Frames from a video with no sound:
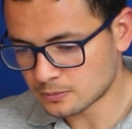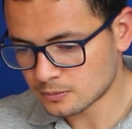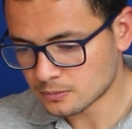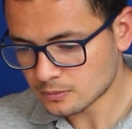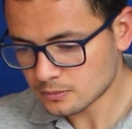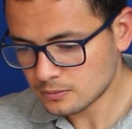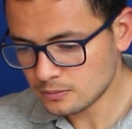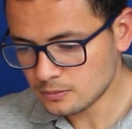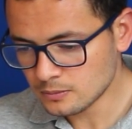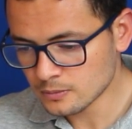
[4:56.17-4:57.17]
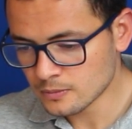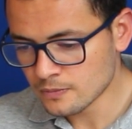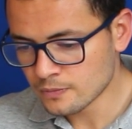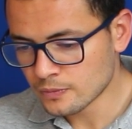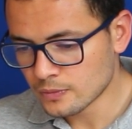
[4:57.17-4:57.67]

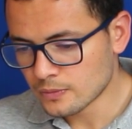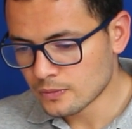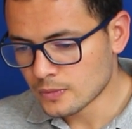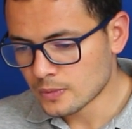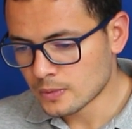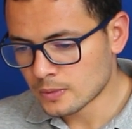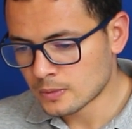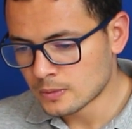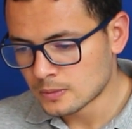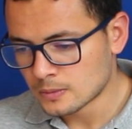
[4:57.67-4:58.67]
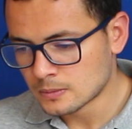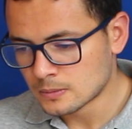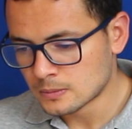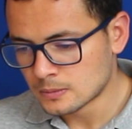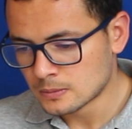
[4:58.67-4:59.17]

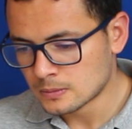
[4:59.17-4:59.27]
No one is speaking in this clip.